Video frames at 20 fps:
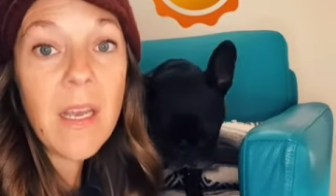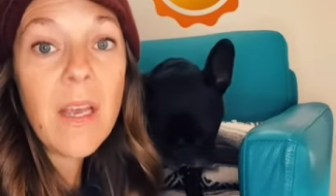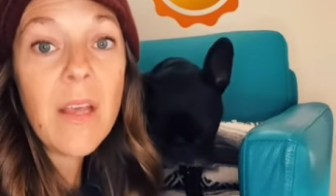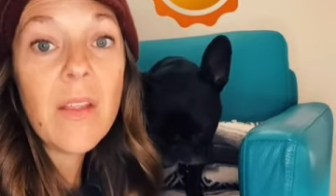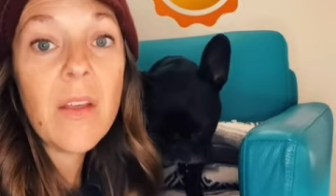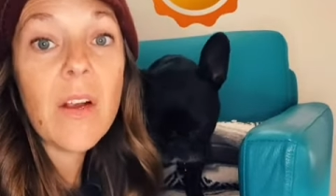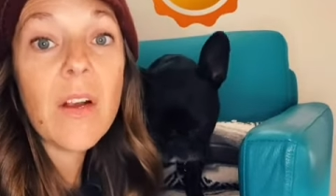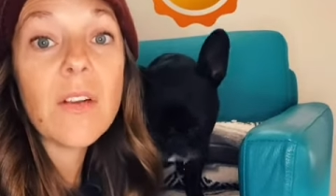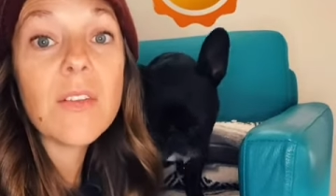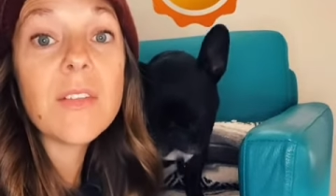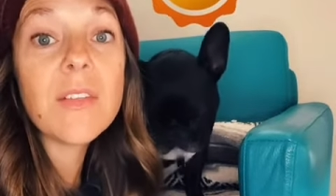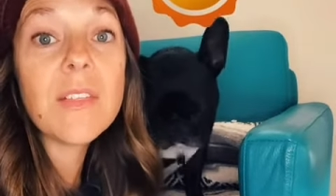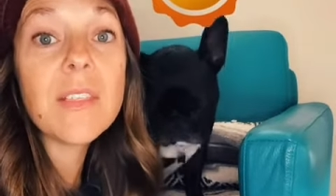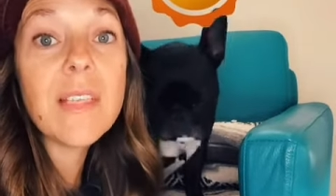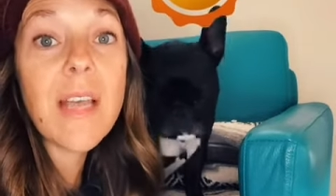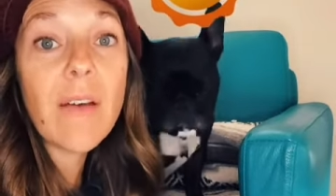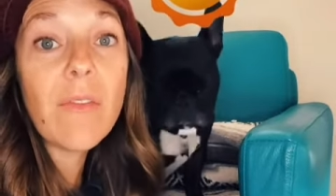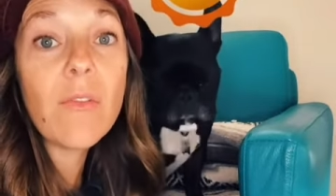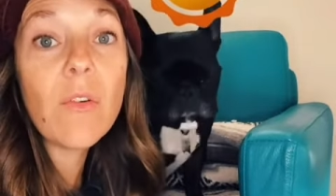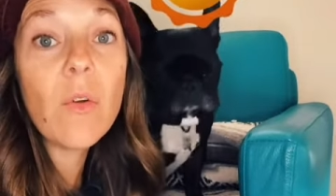There are
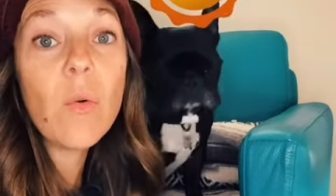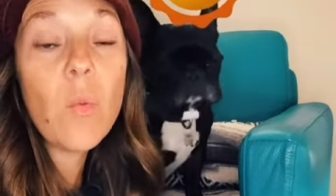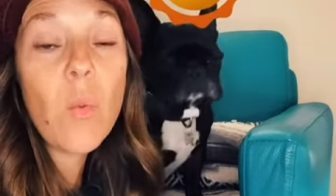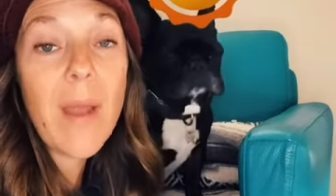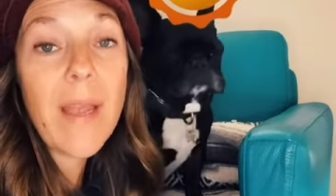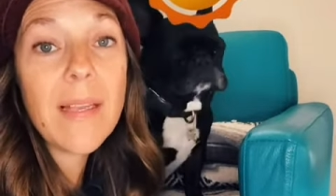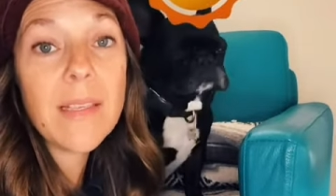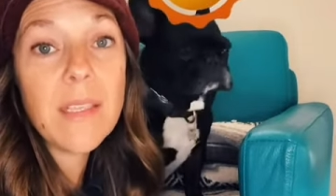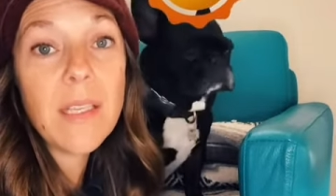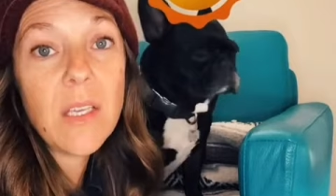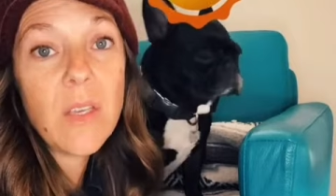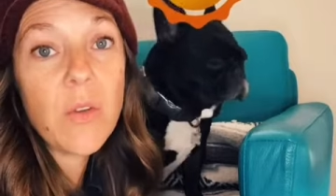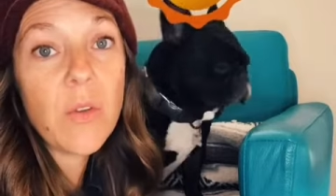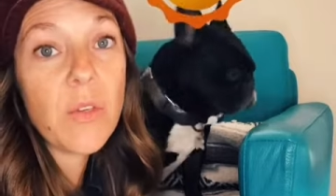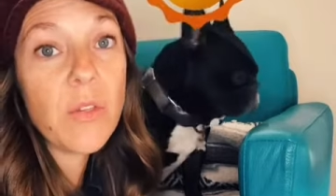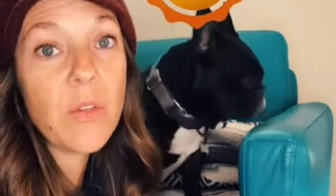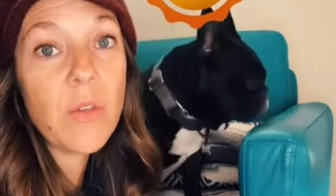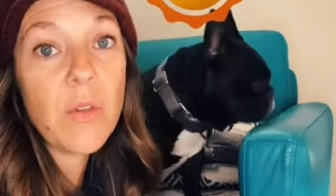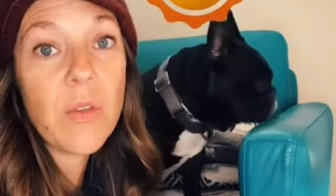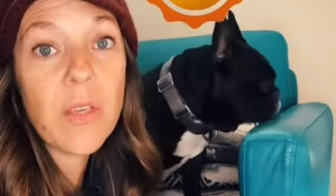several ways that you can
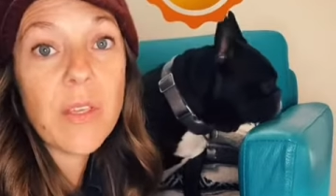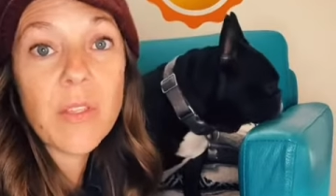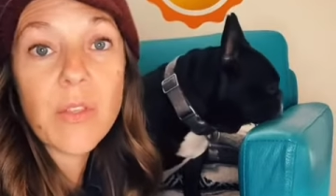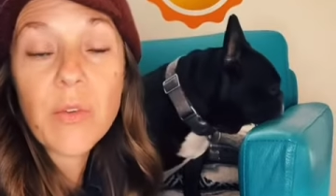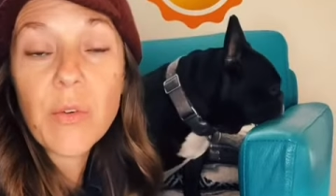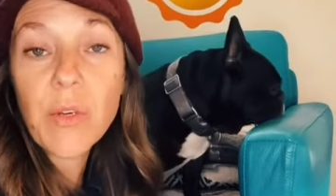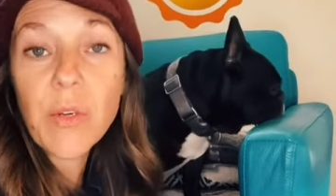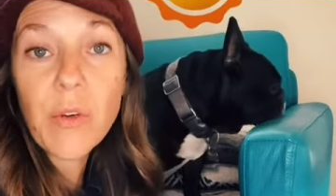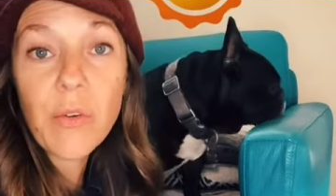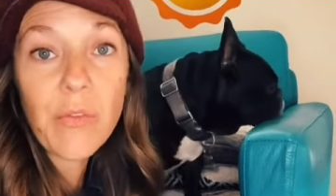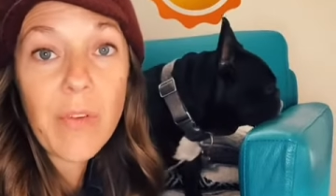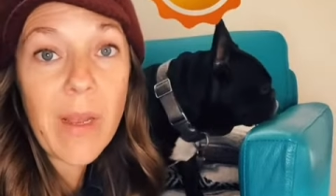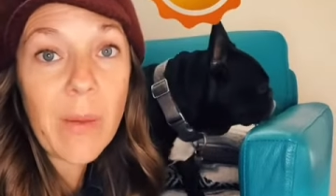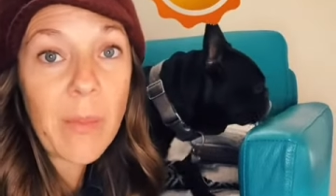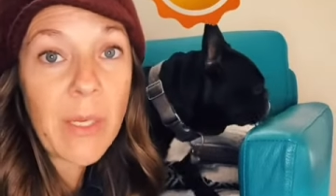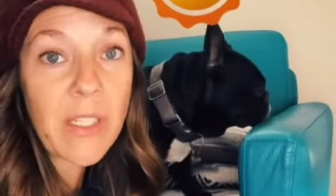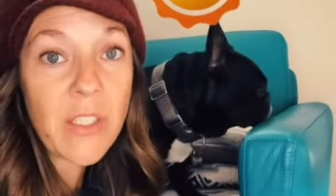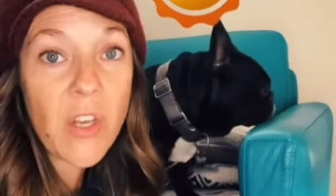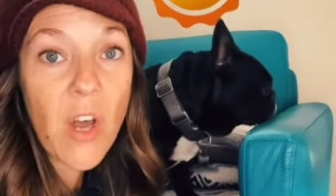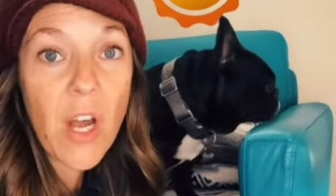do this through your
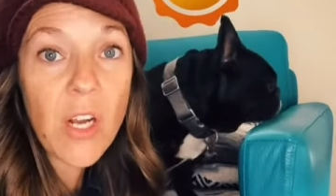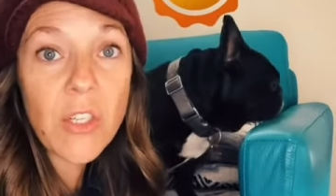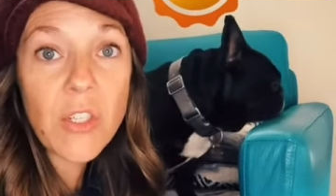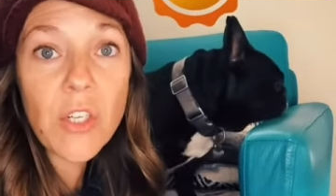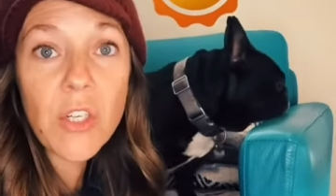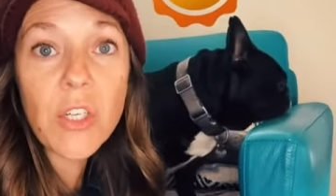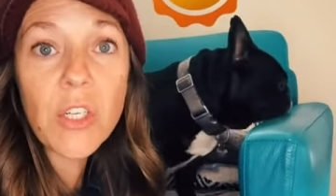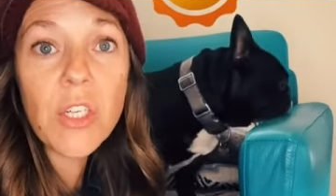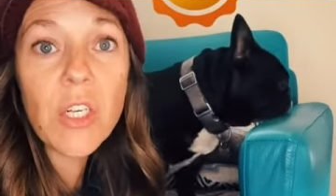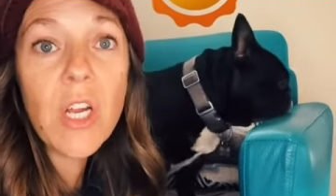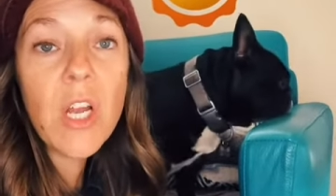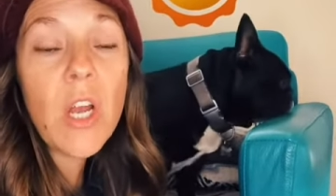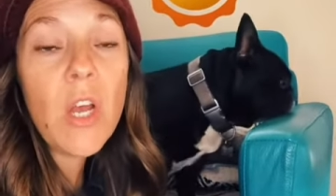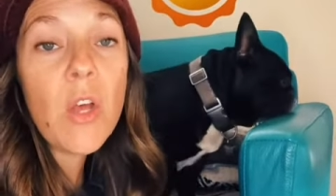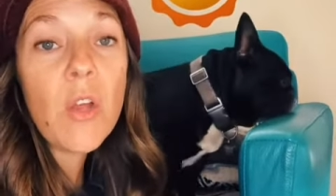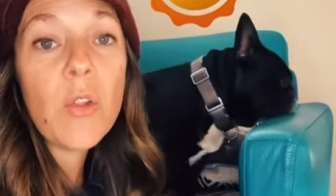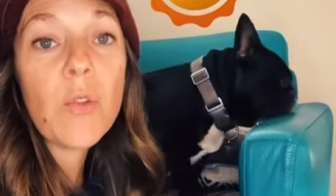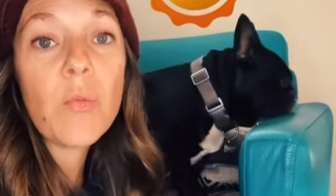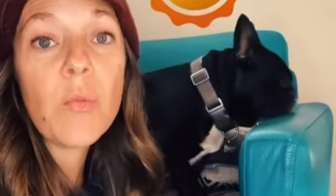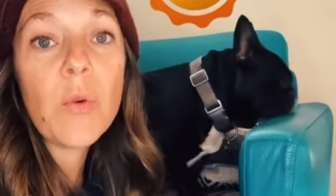family doctor,
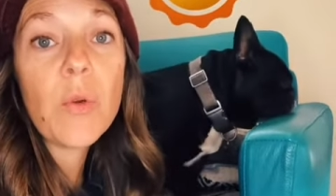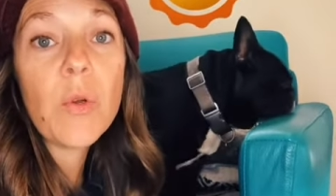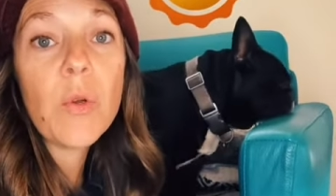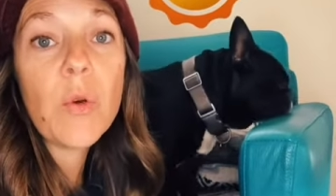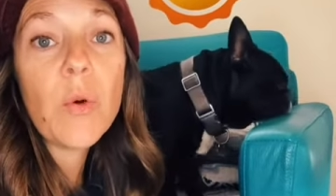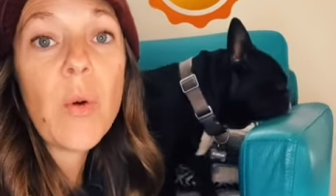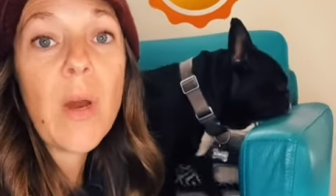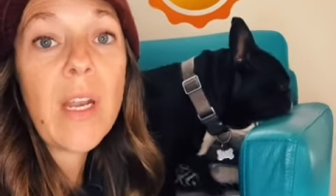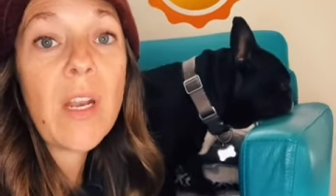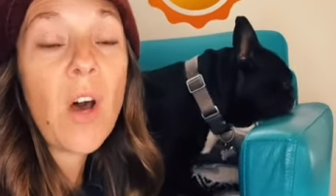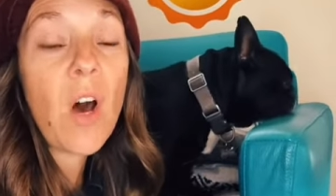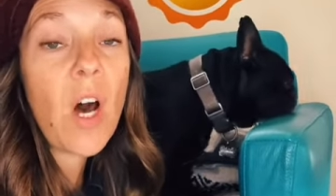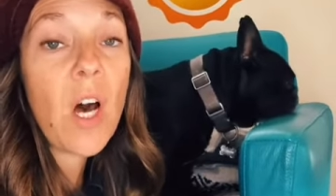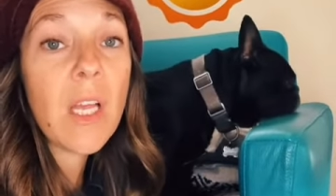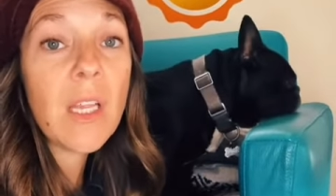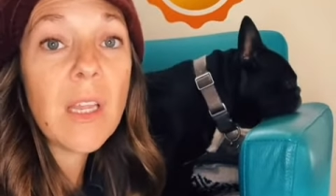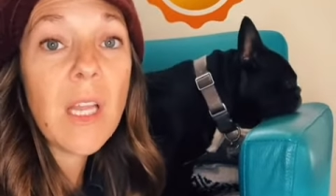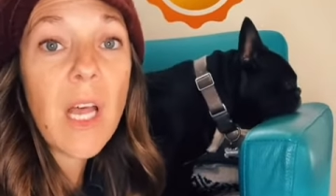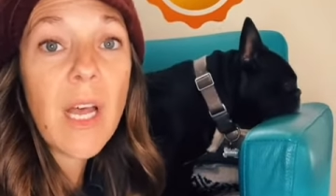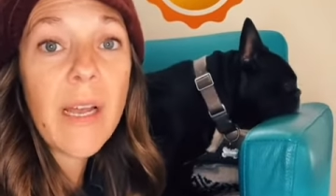through an
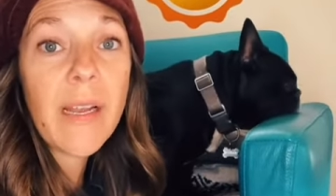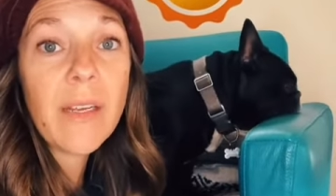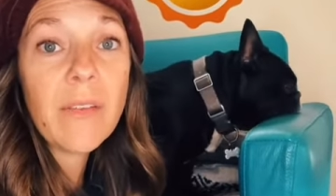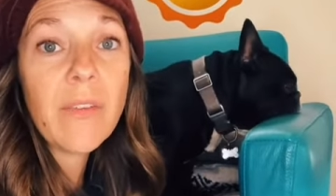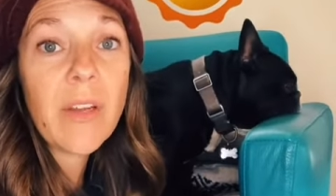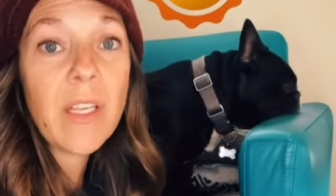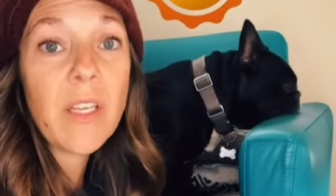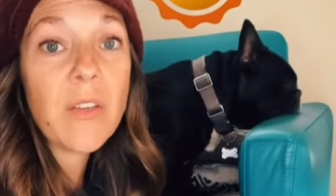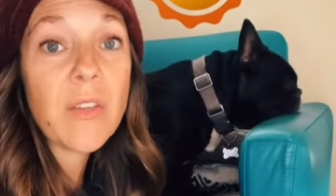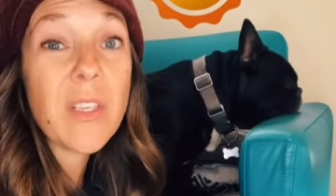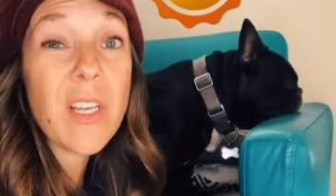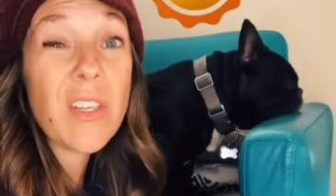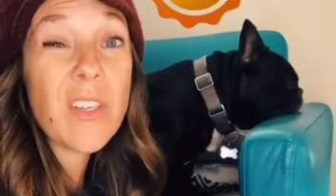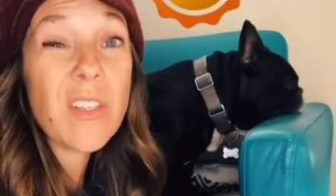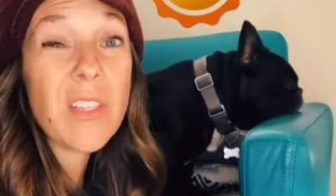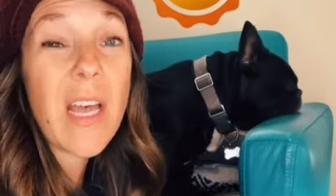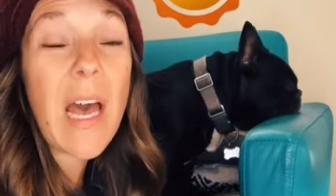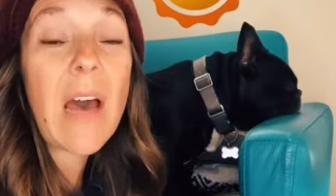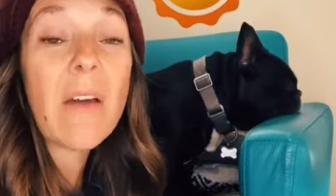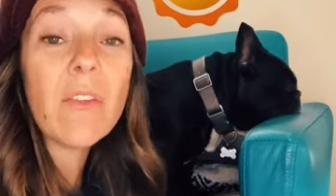online venue such as
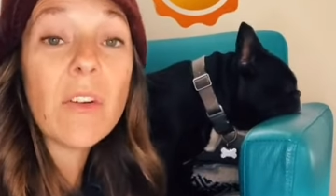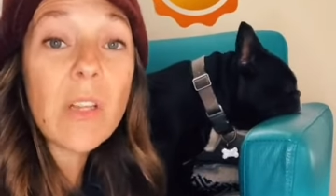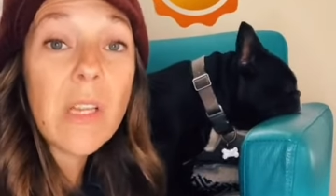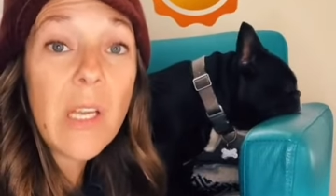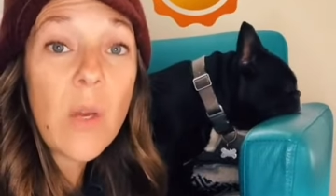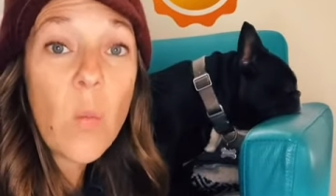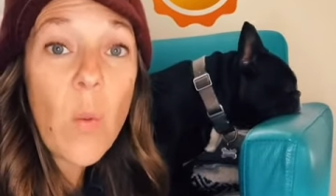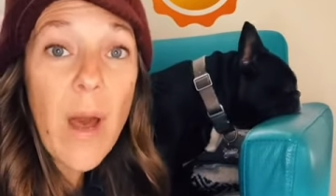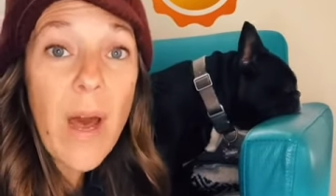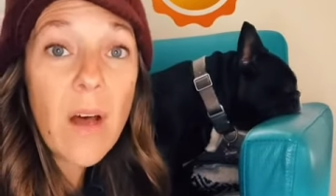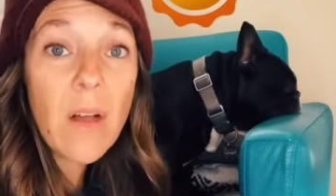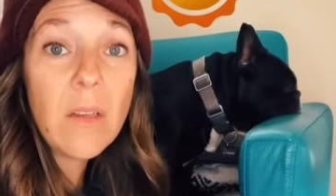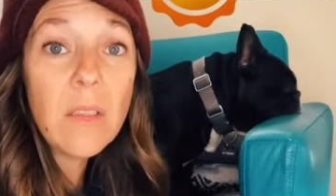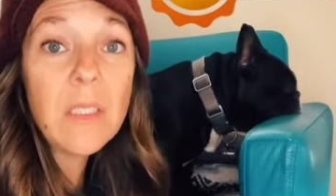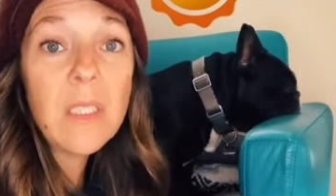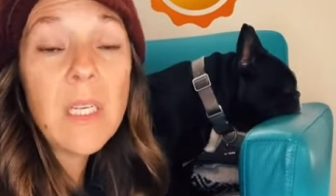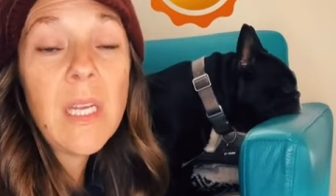Everlywell,